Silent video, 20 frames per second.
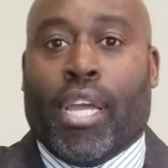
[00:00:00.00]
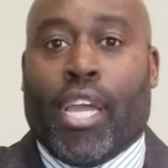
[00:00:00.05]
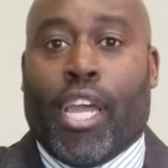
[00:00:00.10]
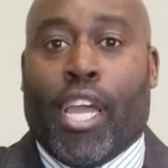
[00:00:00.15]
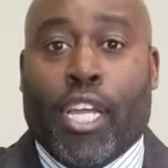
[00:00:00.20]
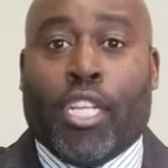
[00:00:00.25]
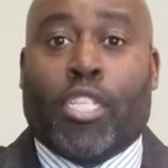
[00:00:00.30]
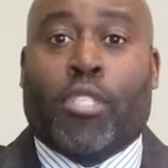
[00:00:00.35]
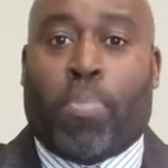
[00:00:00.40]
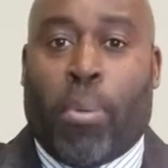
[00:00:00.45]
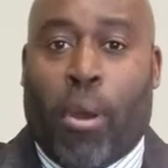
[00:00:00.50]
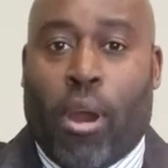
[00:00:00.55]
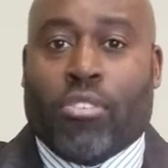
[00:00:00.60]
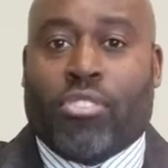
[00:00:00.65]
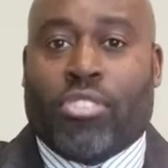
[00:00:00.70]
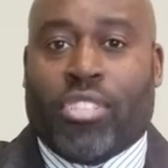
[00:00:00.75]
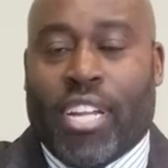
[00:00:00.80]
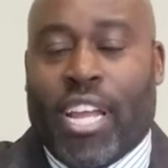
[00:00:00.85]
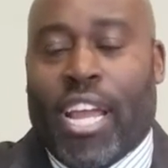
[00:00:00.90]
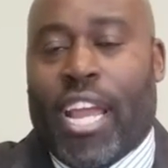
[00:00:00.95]
Each
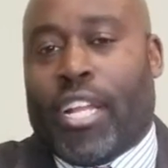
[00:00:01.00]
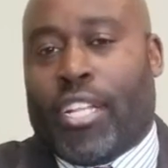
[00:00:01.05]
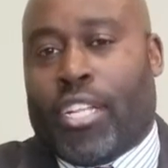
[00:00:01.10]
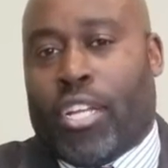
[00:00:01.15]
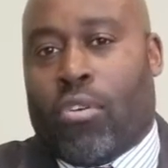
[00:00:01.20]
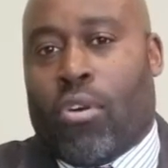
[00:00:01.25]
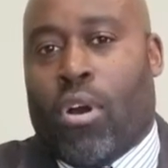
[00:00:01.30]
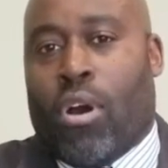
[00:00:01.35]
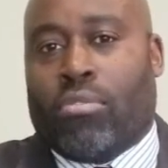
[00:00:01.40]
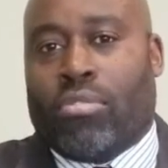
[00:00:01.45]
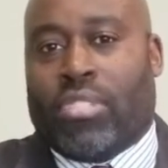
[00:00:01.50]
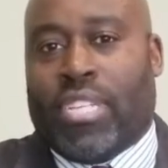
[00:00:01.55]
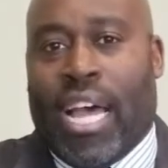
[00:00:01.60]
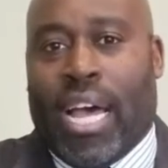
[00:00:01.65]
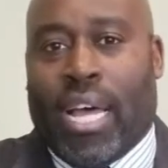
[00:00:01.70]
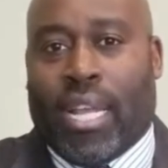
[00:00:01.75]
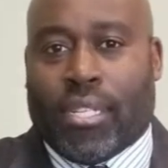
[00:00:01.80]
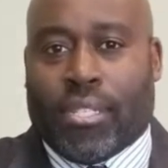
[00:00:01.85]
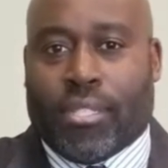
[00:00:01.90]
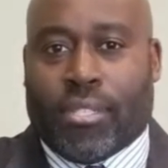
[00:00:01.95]
person had their own
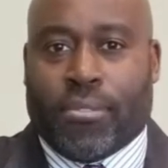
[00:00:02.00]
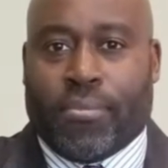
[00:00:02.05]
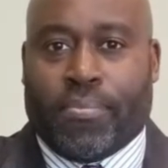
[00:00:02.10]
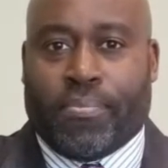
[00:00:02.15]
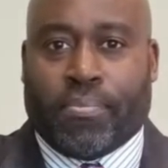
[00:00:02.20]
talents,